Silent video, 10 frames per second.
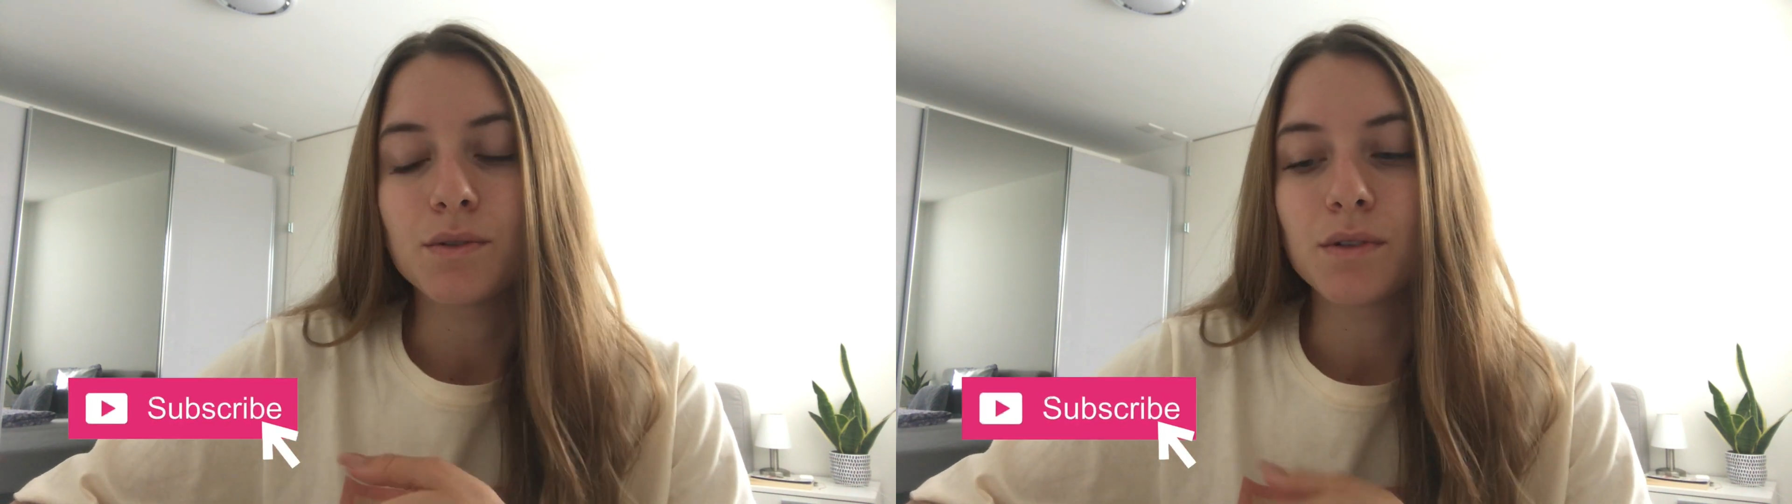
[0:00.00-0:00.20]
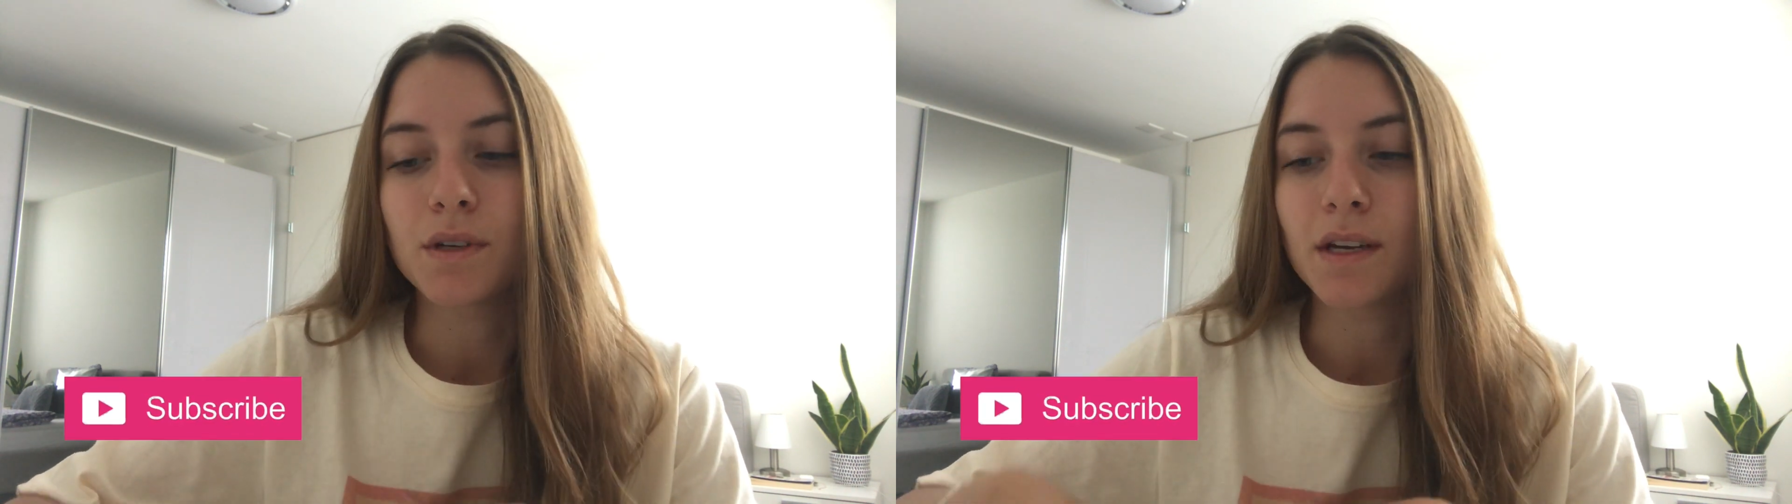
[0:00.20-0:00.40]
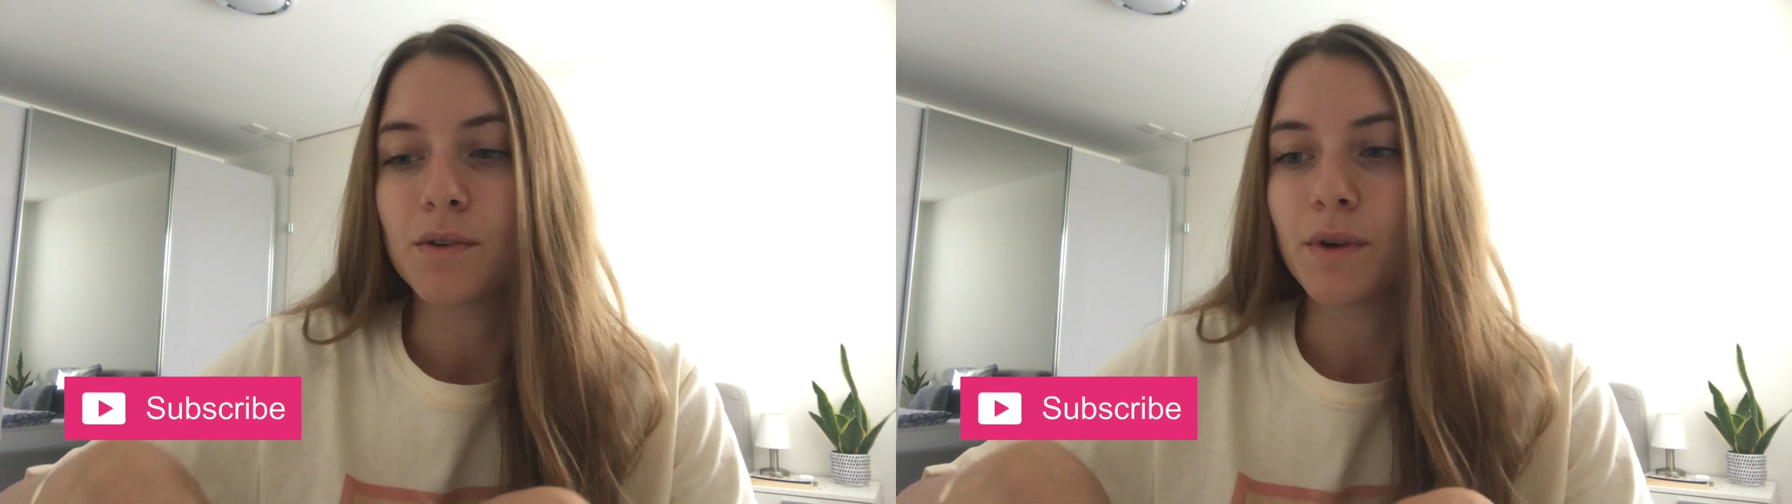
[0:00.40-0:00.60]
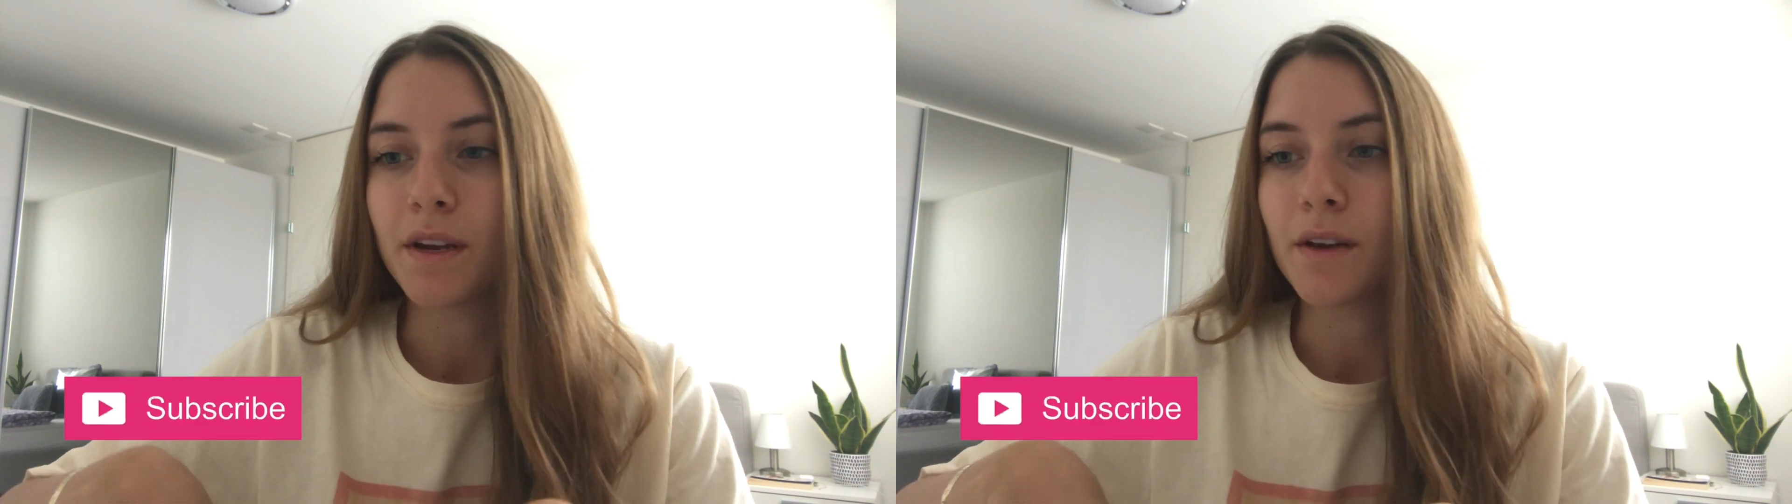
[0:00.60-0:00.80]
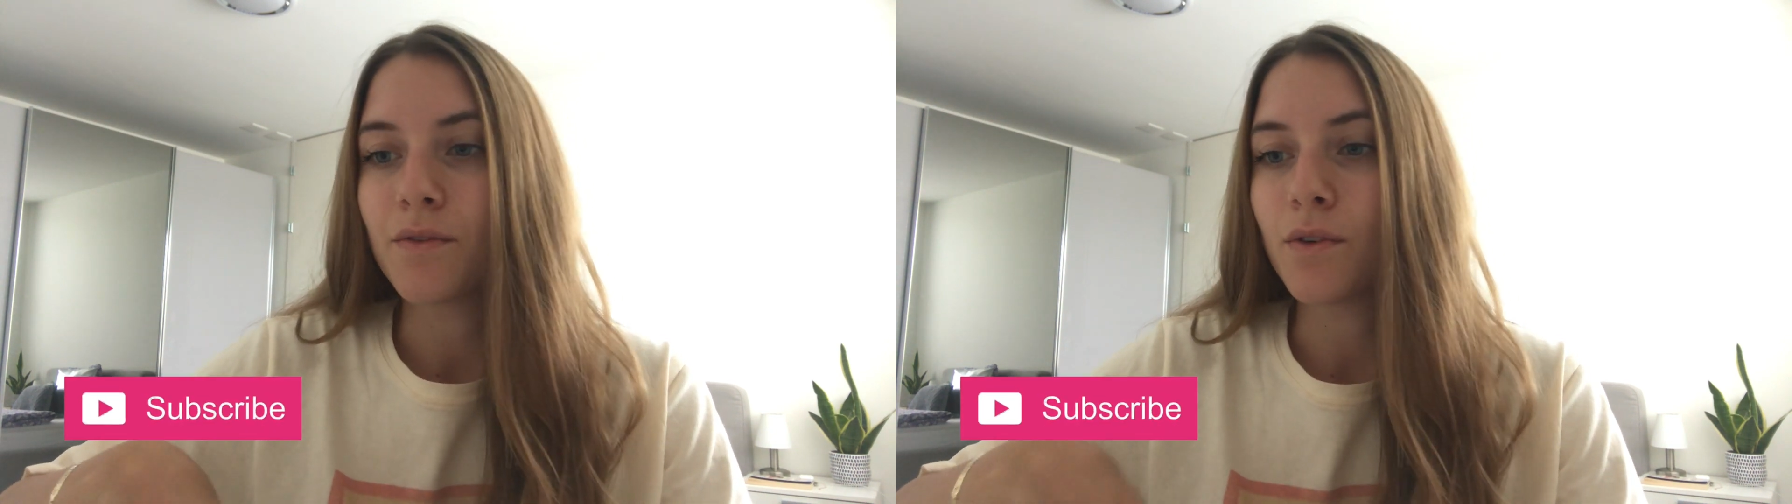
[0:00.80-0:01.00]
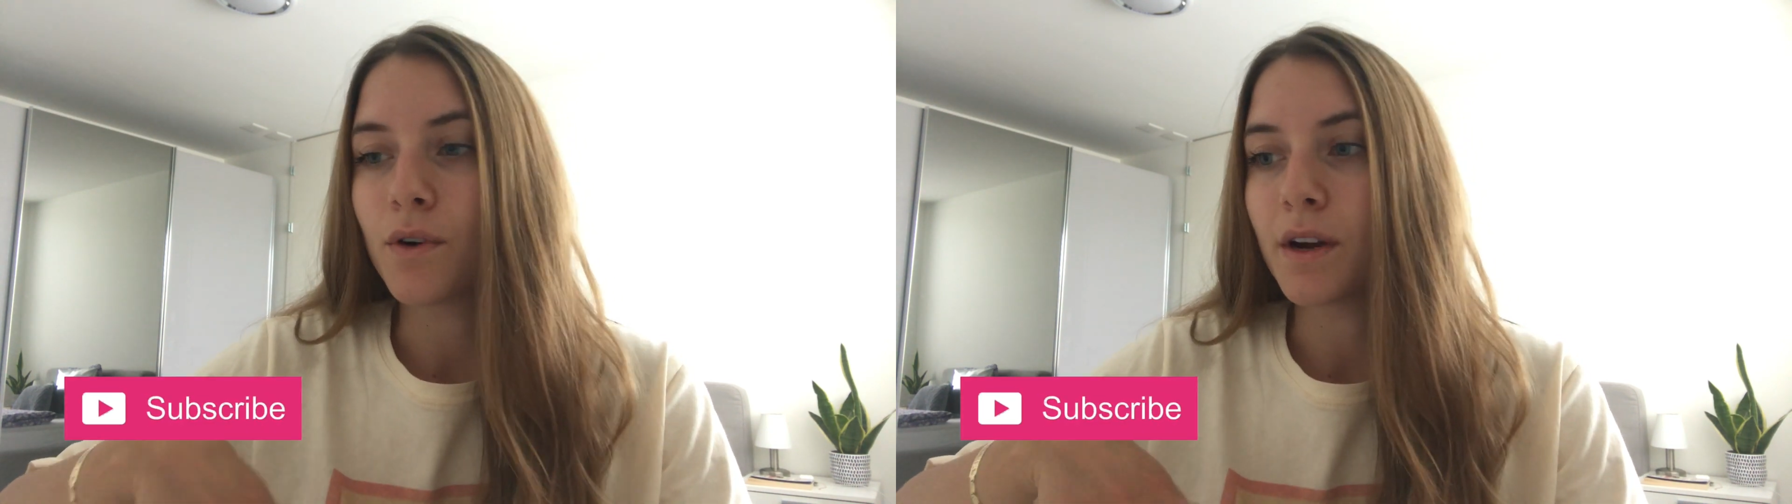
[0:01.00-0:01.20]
to get ready for